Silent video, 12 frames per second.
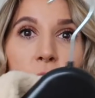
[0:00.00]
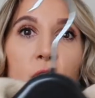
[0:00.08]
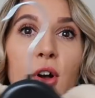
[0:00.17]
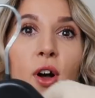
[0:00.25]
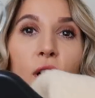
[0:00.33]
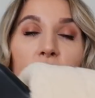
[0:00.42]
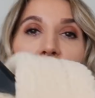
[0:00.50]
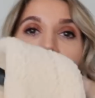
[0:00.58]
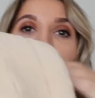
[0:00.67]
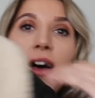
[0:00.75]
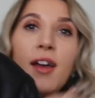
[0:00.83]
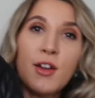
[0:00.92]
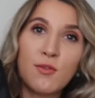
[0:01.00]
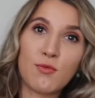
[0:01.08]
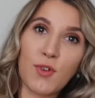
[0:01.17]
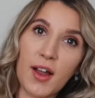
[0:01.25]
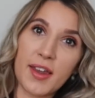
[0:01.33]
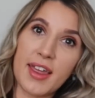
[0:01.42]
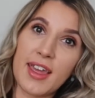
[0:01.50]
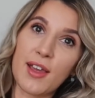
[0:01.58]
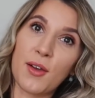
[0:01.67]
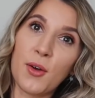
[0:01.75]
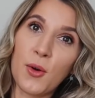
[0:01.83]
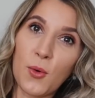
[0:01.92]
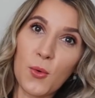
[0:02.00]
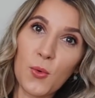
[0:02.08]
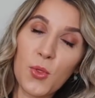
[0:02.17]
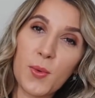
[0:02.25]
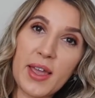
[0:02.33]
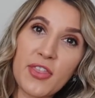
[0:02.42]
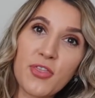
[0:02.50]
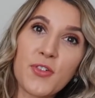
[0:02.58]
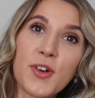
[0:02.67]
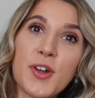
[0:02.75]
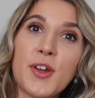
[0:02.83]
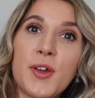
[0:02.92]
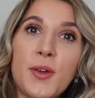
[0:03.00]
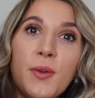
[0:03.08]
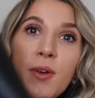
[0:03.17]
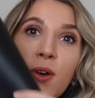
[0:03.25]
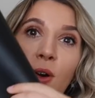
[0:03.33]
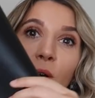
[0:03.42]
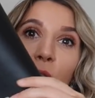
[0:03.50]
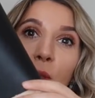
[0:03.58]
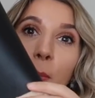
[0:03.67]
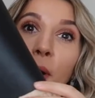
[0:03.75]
on the collar, running all the way through on the